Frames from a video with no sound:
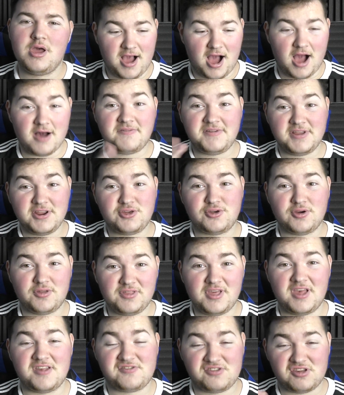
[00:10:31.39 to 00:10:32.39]
I'll finish on
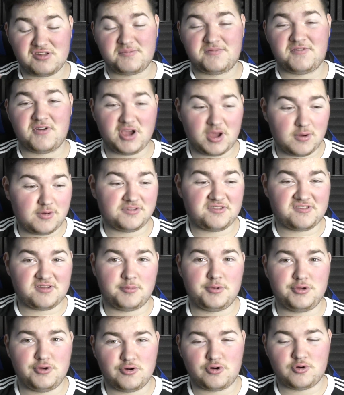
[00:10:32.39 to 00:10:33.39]
this just before I go on to
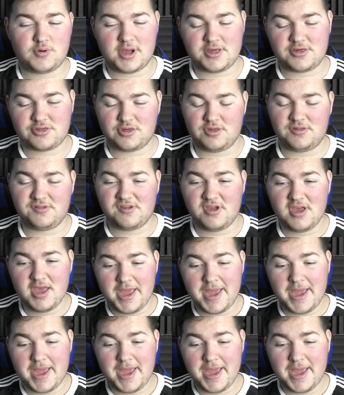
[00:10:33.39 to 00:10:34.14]
some of your questions.